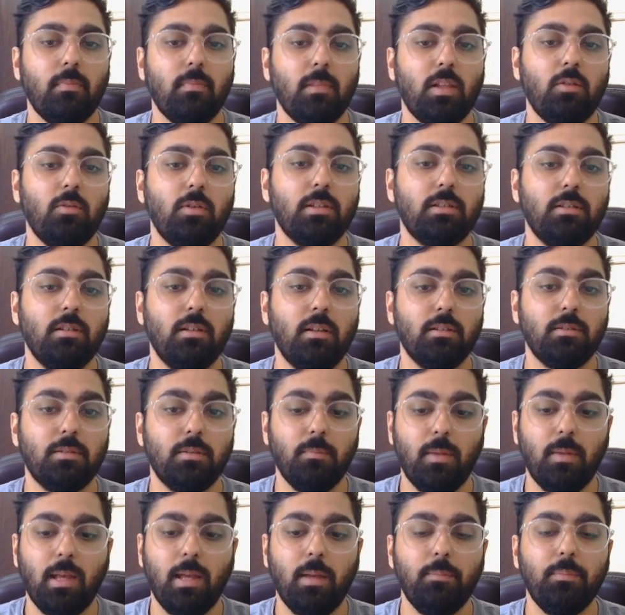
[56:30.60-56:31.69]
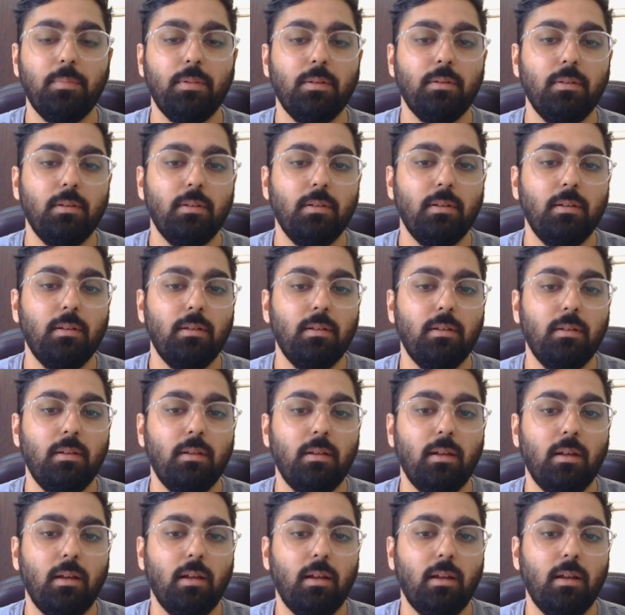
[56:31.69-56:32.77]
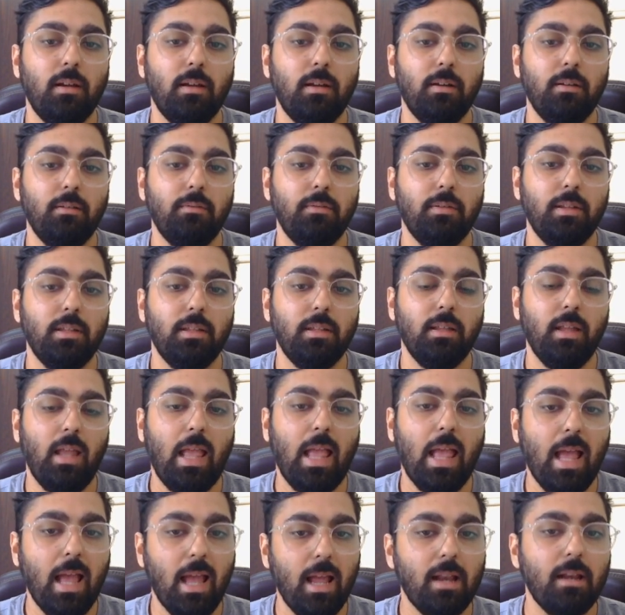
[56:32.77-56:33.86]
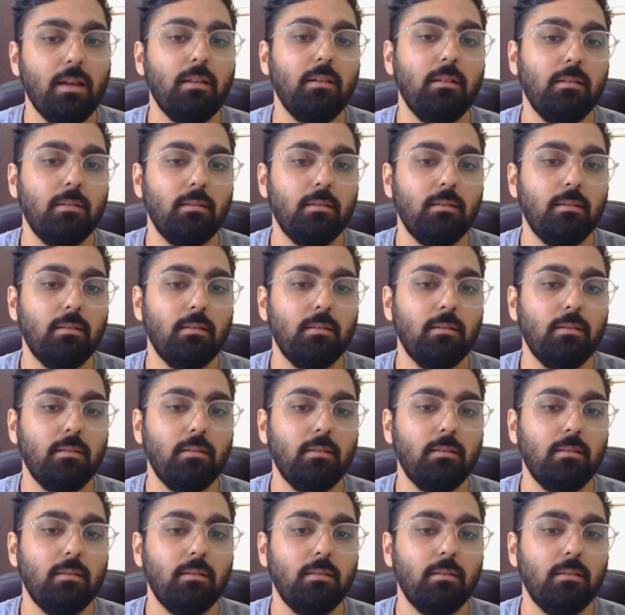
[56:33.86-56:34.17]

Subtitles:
question answer map, and we add